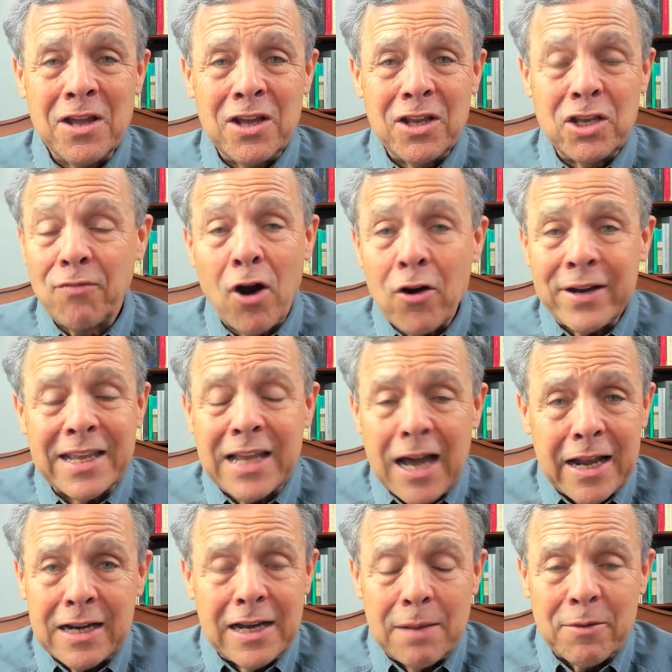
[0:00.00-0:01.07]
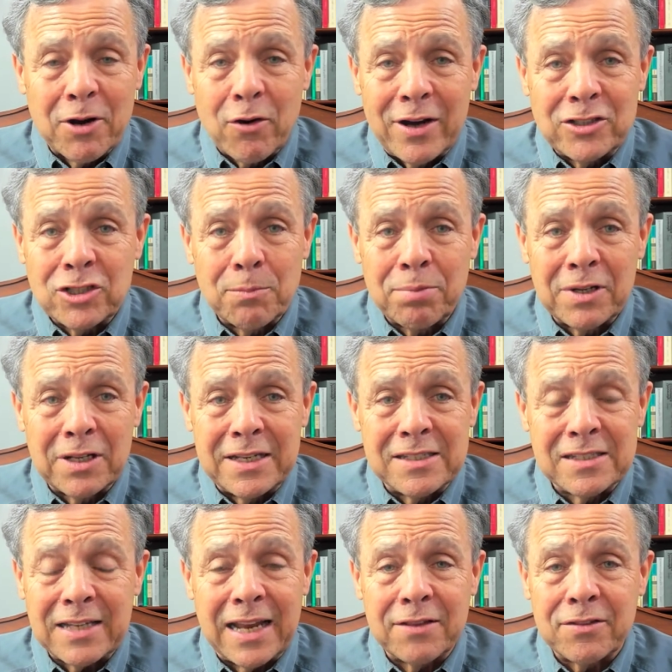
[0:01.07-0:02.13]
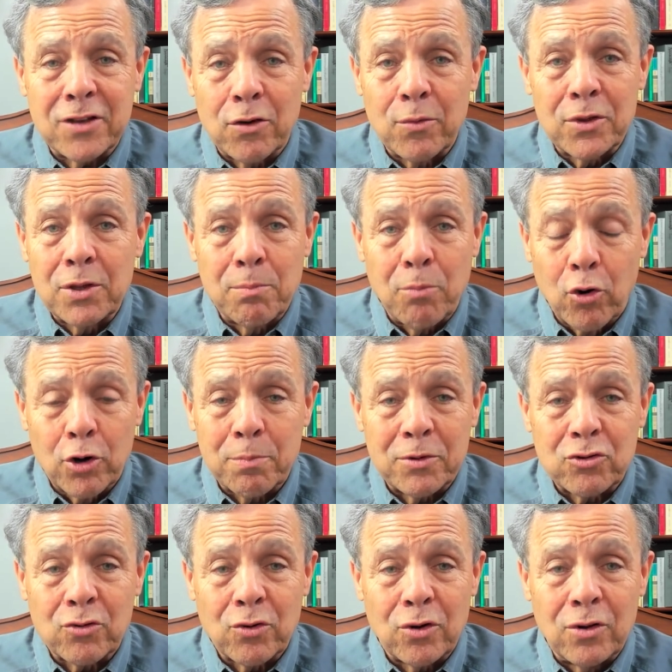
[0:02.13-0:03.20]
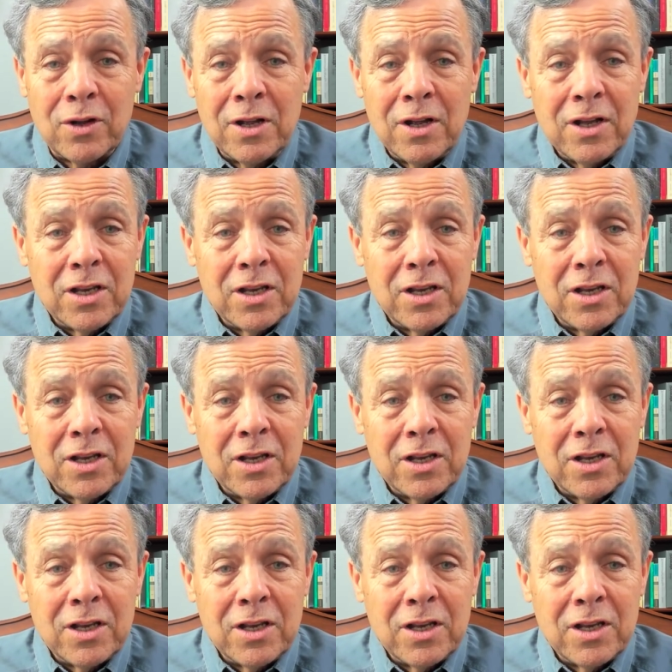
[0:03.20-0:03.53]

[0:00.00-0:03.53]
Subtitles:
You've already got an immigration police state there with the Border Patrol.